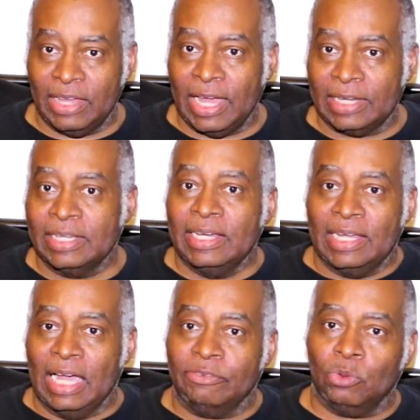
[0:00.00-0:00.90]
that,
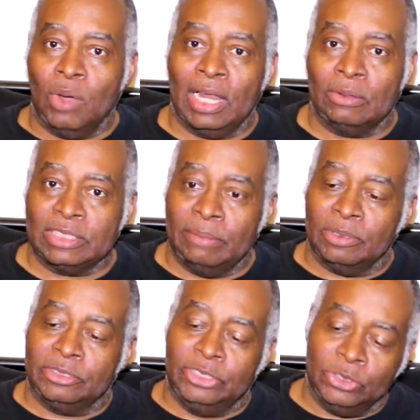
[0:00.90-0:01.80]
after a while I was
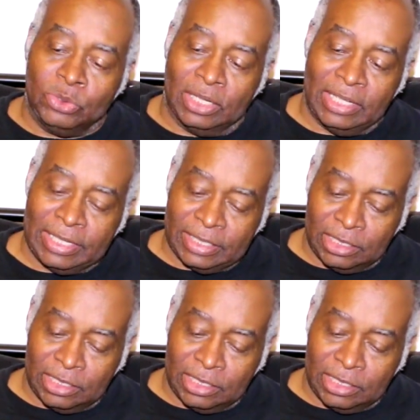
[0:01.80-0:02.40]
able to collect